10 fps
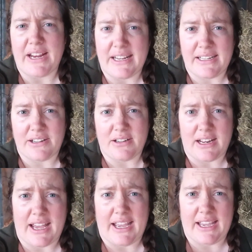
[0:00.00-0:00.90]
raining here
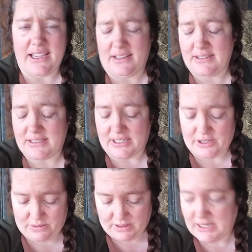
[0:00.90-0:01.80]
today,
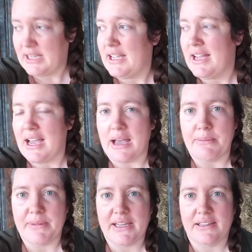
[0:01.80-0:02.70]
so
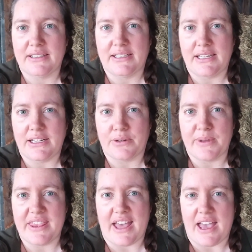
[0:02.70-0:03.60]
I'm in here
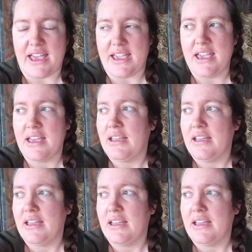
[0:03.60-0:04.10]
with the hay.